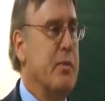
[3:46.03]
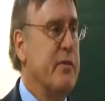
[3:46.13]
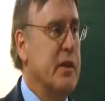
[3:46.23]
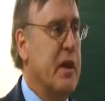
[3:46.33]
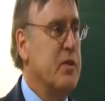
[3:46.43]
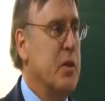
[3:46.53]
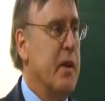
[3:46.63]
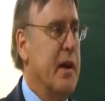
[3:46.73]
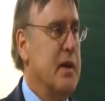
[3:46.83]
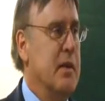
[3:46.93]
a perfect country
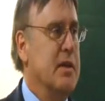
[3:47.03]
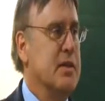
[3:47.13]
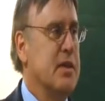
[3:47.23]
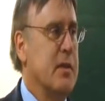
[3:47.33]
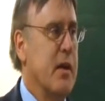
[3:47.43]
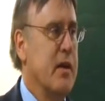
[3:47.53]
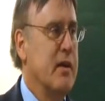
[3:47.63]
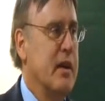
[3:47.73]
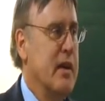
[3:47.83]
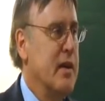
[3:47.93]
by any means, and I'm
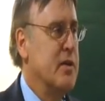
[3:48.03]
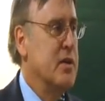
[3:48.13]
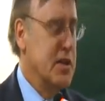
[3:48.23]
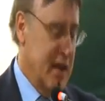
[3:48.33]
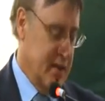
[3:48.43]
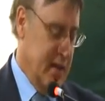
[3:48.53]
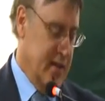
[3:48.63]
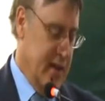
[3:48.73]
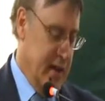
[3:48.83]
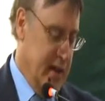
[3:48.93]
not here to say
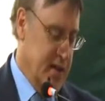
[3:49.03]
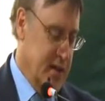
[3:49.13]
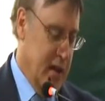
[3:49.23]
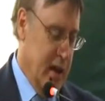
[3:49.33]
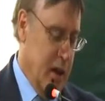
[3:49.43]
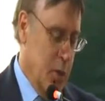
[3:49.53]
that it is.